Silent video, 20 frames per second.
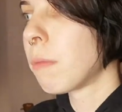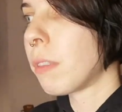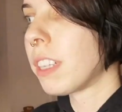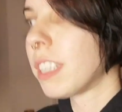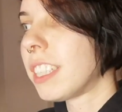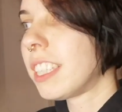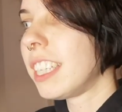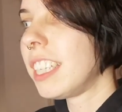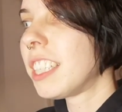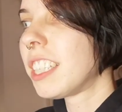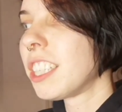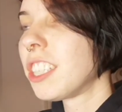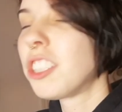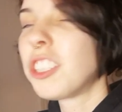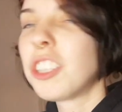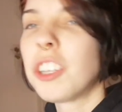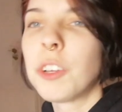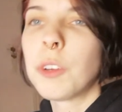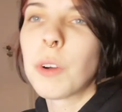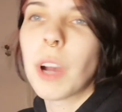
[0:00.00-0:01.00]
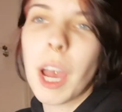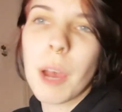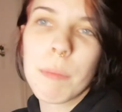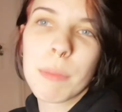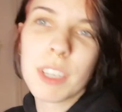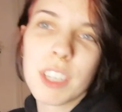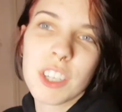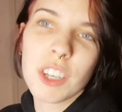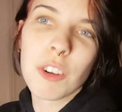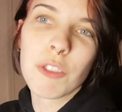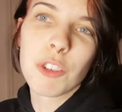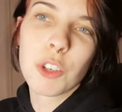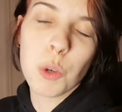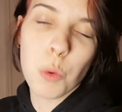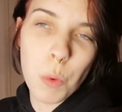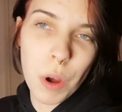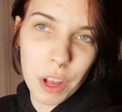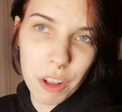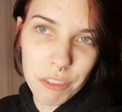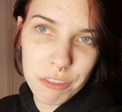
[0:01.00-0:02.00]
on season 2, episode
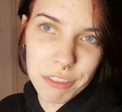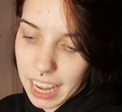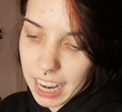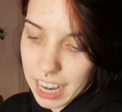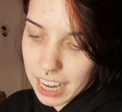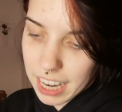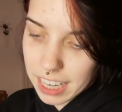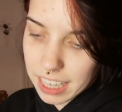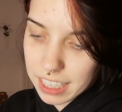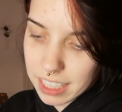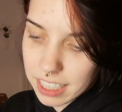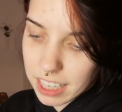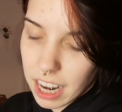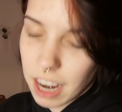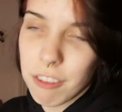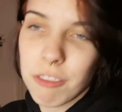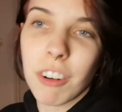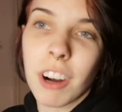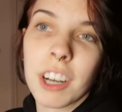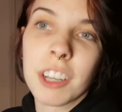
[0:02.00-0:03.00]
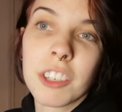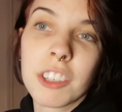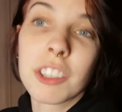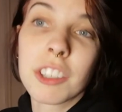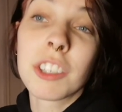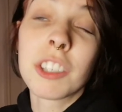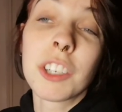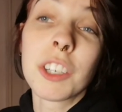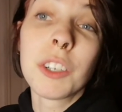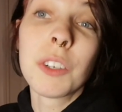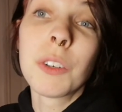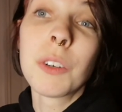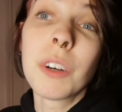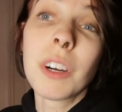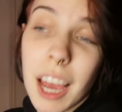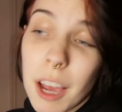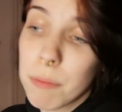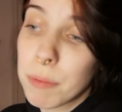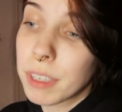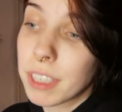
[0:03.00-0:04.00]
12. And I've watched 2
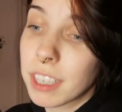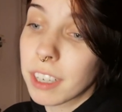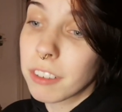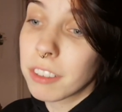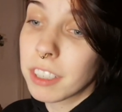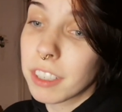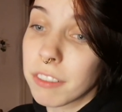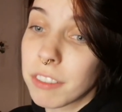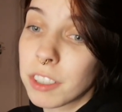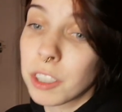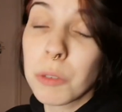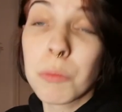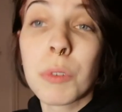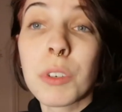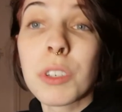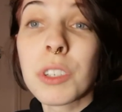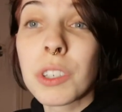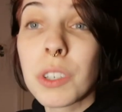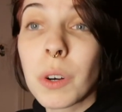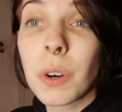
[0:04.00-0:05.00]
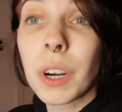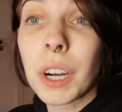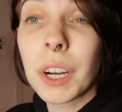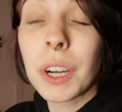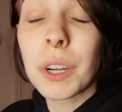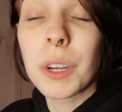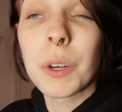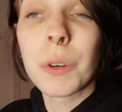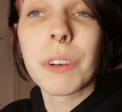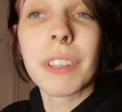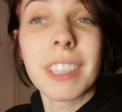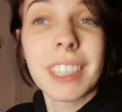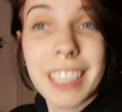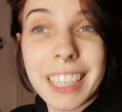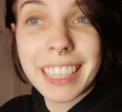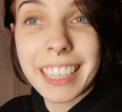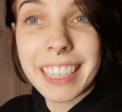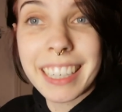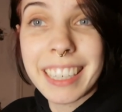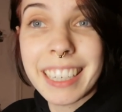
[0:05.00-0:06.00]
episodes of Superstore with
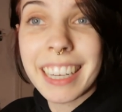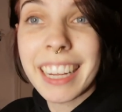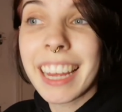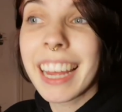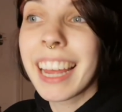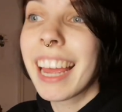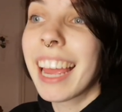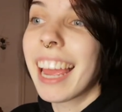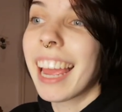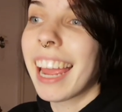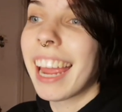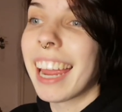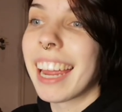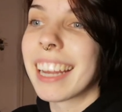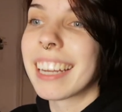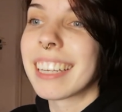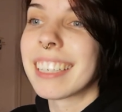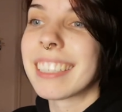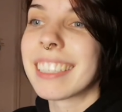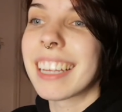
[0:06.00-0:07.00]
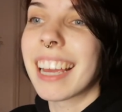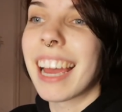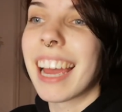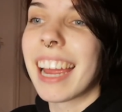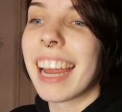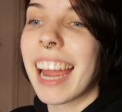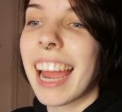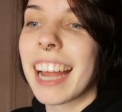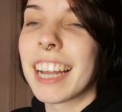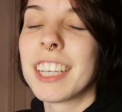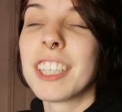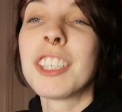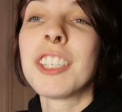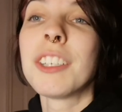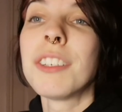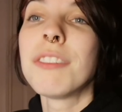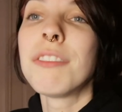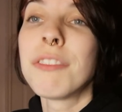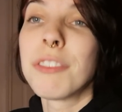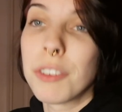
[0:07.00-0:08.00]
Dylan, and I had
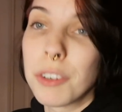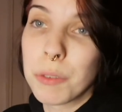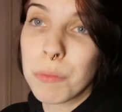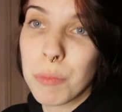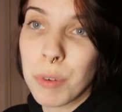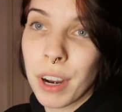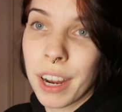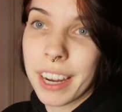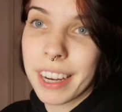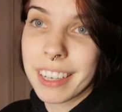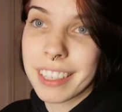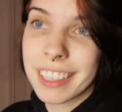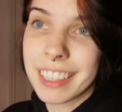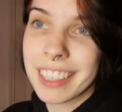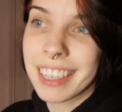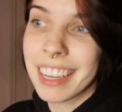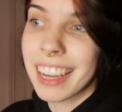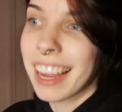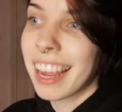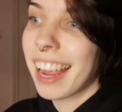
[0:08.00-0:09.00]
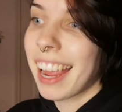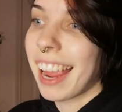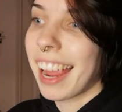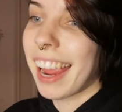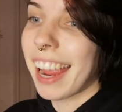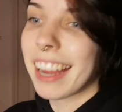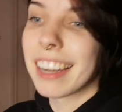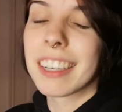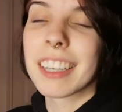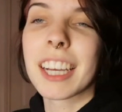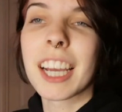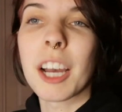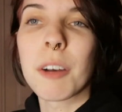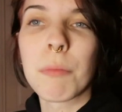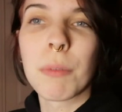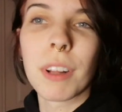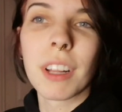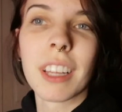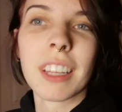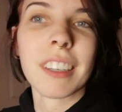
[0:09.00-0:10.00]
2 food breaks and a
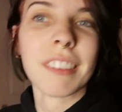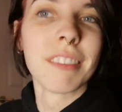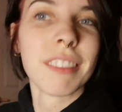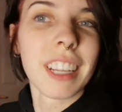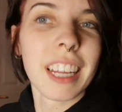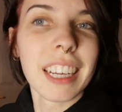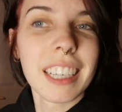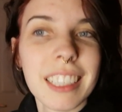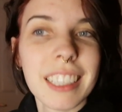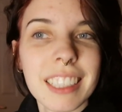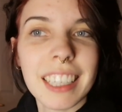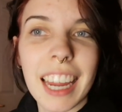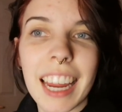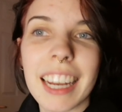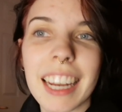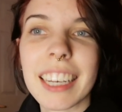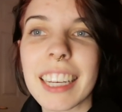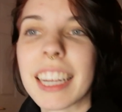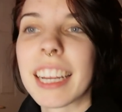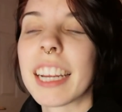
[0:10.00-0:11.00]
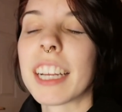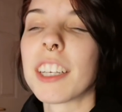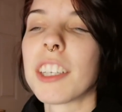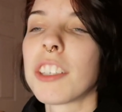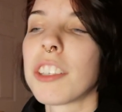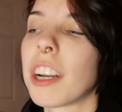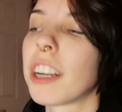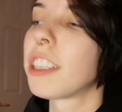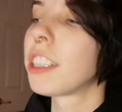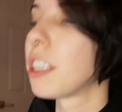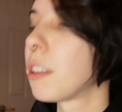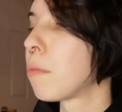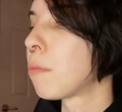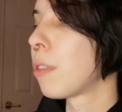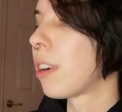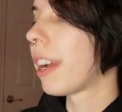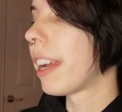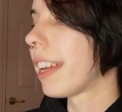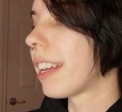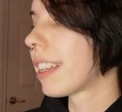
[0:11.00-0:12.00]
couple of like standing and stretching
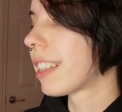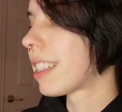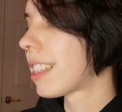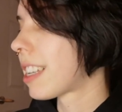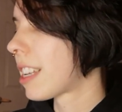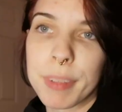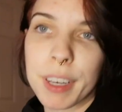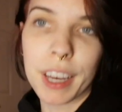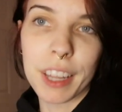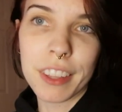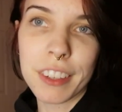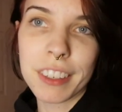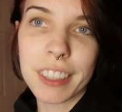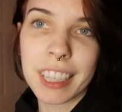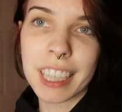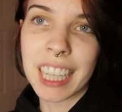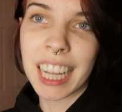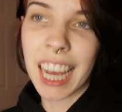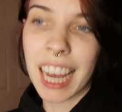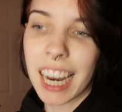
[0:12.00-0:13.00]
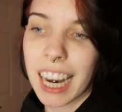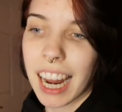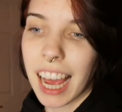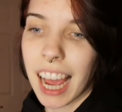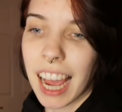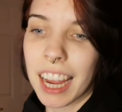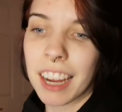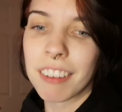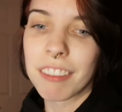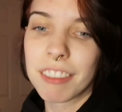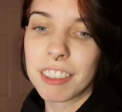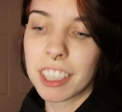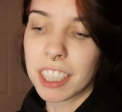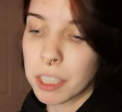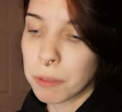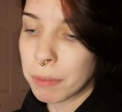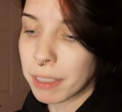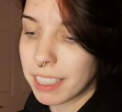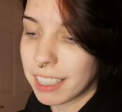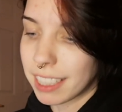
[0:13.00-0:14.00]
breaks. But other than that, I have just
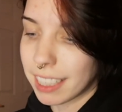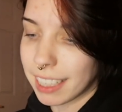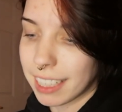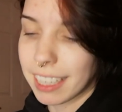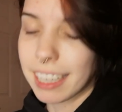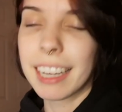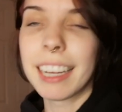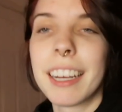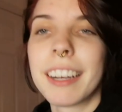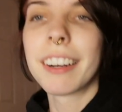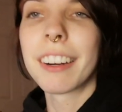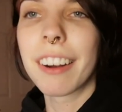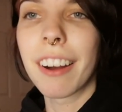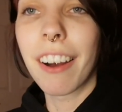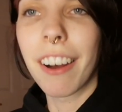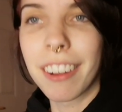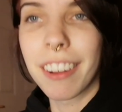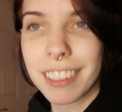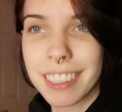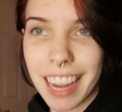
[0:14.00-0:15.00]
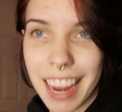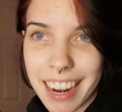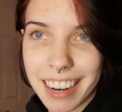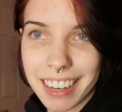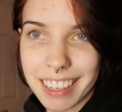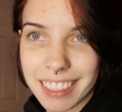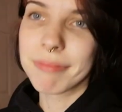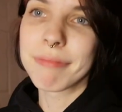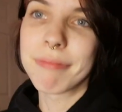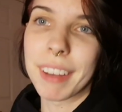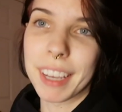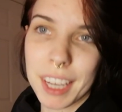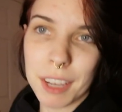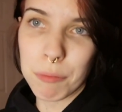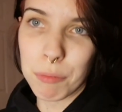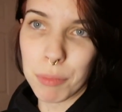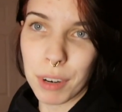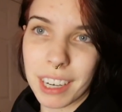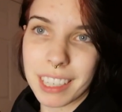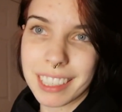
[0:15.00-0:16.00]
been sitting here all day making
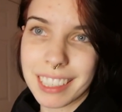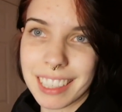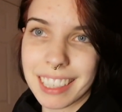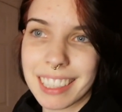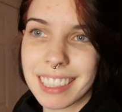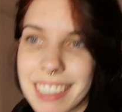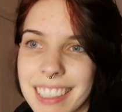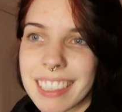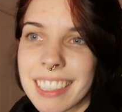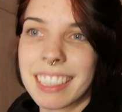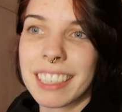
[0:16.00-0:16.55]
bracelets.